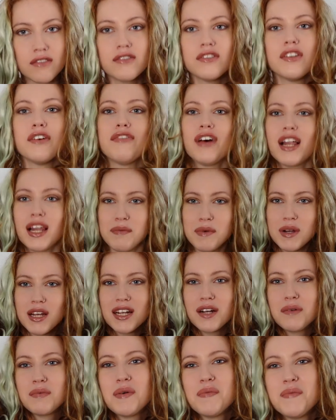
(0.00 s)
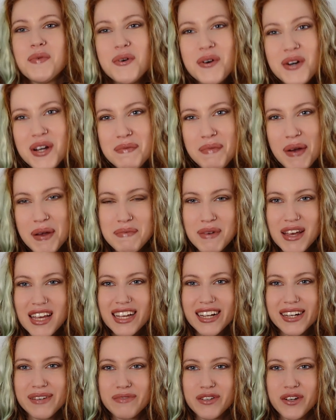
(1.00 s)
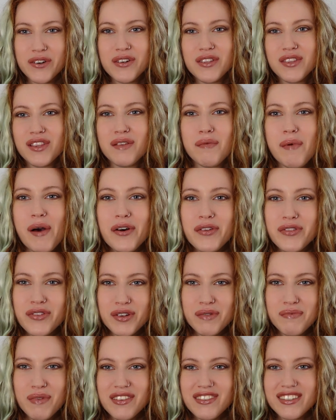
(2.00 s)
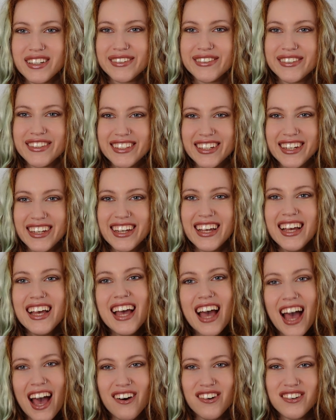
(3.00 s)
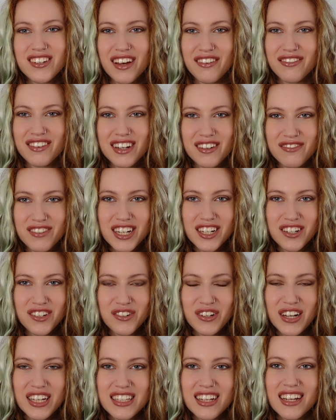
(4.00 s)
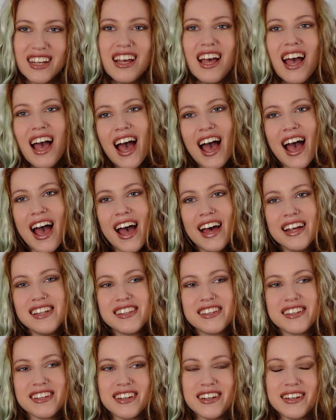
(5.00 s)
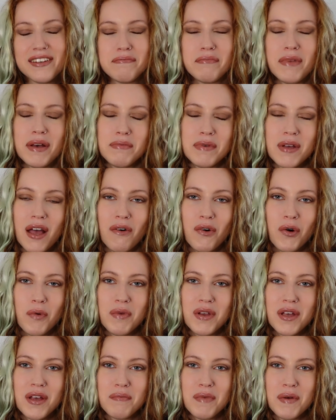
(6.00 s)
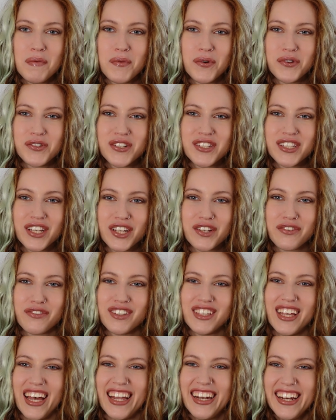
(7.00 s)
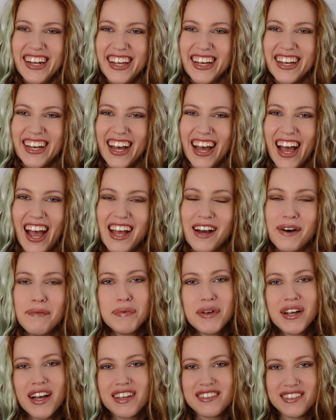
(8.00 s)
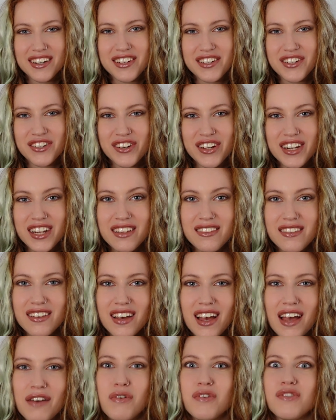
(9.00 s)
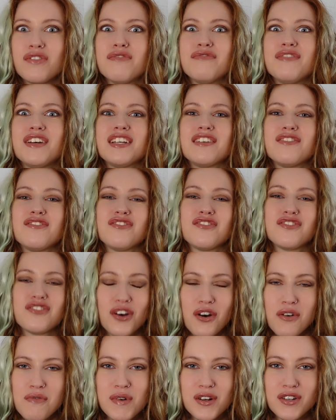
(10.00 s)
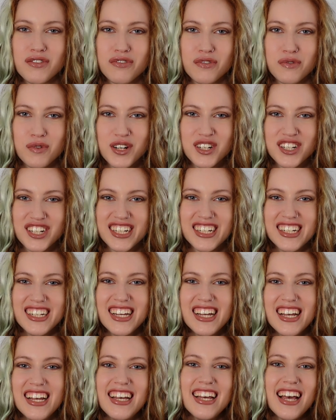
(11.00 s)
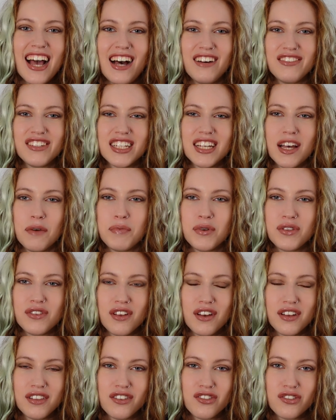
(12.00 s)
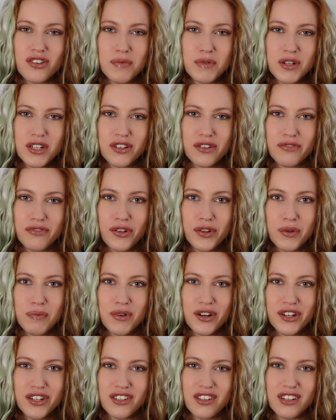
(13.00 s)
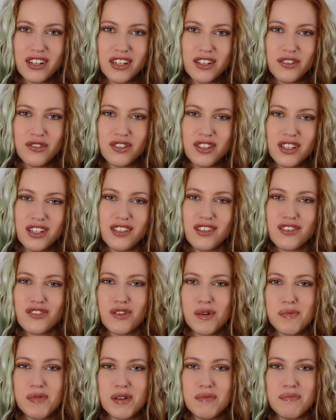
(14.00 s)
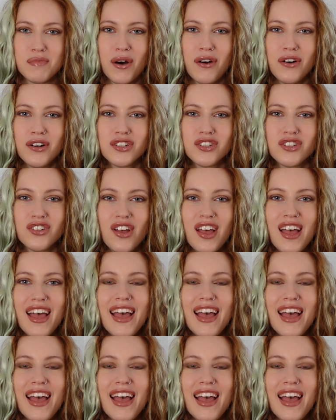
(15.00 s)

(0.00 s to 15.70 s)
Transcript: develop a little bit more in my makeup. So in about 2 months, I would say I would definitely redo it, and maybe I will be a bit more successful then. I hope you guys enjoyed it. I want to thank you so much for watching. Obviously, I'll put the descriptions of all the products that I used in the description box.